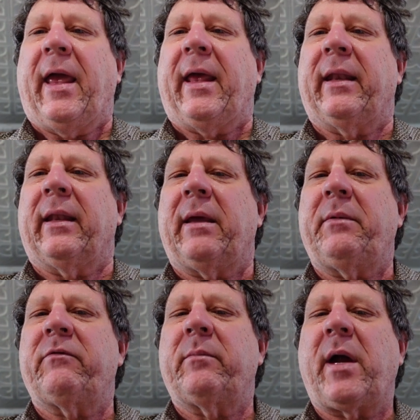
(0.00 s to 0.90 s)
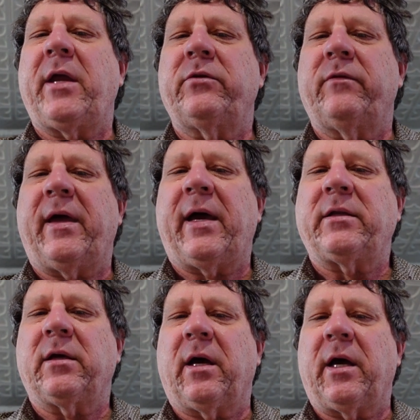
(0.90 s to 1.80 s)
And let me remind you that
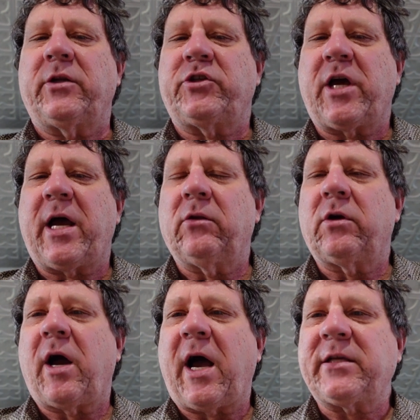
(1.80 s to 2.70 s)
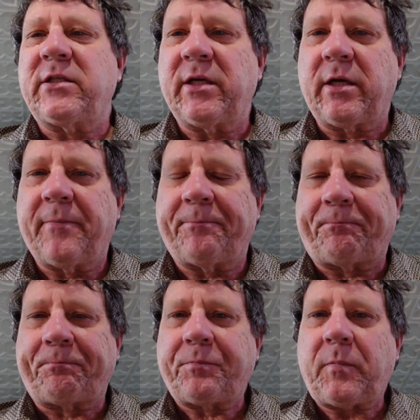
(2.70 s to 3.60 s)
John Lukasik,
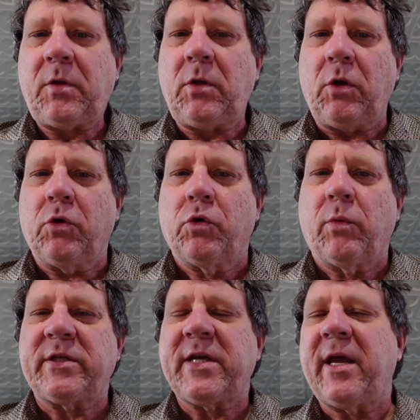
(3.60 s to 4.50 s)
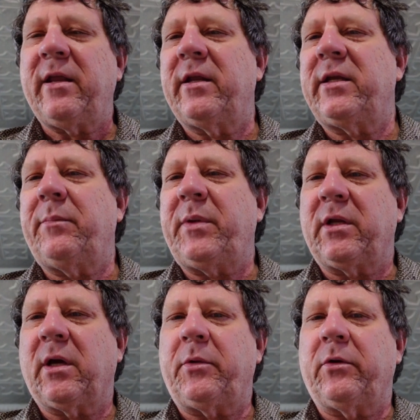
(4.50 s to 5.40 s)
who was head of the
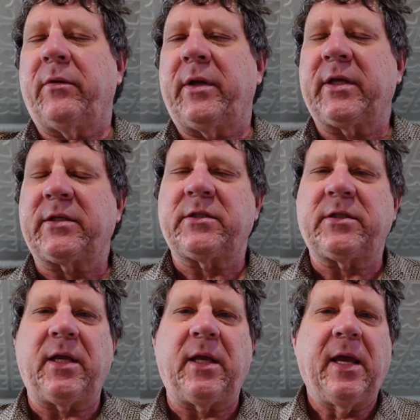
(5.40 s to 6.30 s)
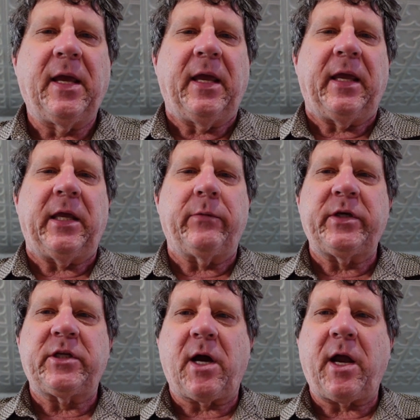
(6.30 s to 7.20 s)
DPW in Dickson City, he
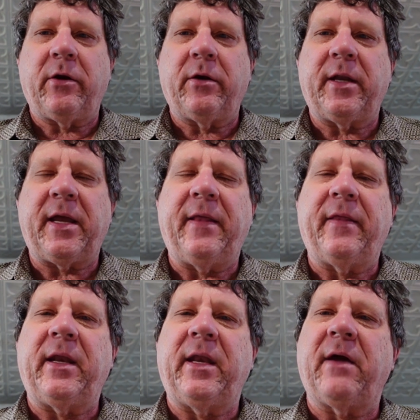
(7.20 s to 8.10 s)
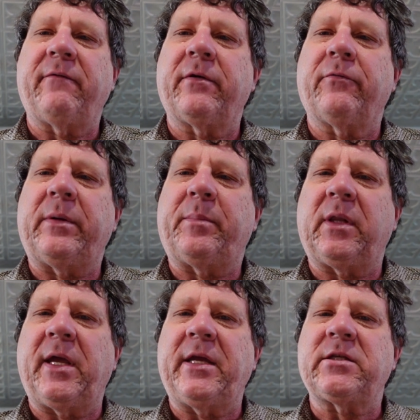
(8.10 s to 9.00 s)
retired and they never
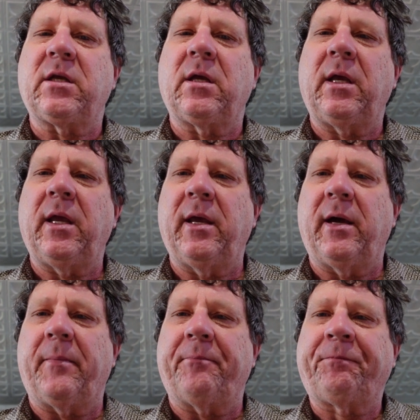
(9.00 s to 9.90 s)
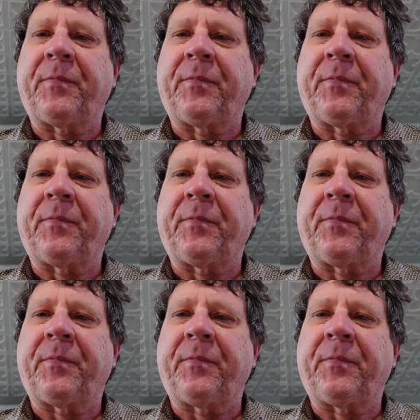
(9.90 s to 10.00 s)
replaced him.